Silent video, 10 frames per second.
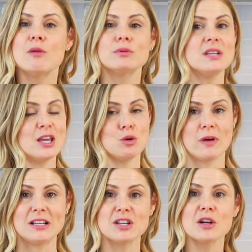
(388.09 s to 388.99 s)
It will take you
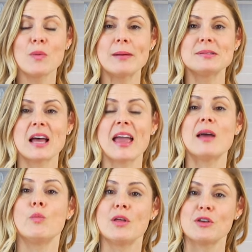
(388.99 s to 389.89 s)
right to their website
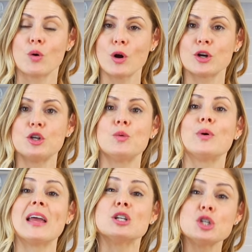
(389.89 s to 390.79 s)
and with your order, you
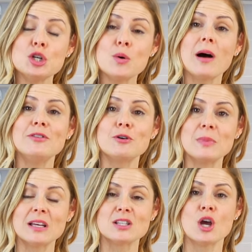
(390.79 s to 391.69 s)
will get two of your
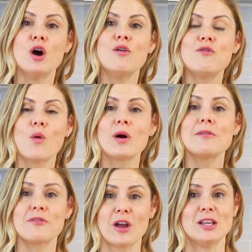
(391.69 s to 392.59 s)
meals
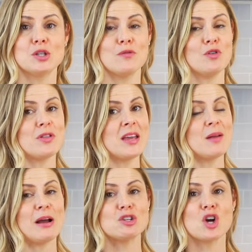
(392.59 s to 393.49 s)
for free. So if you're
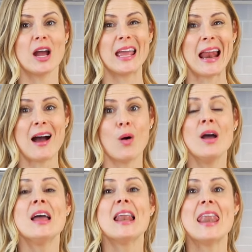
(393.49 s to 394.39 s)
thinking about trying it out,
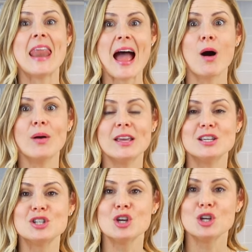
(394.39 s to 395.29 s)
now
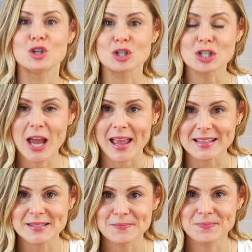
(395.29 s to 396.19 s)
is your
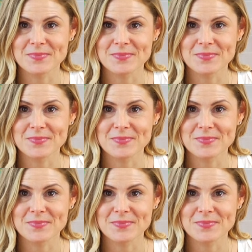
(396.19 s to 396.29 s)
chance.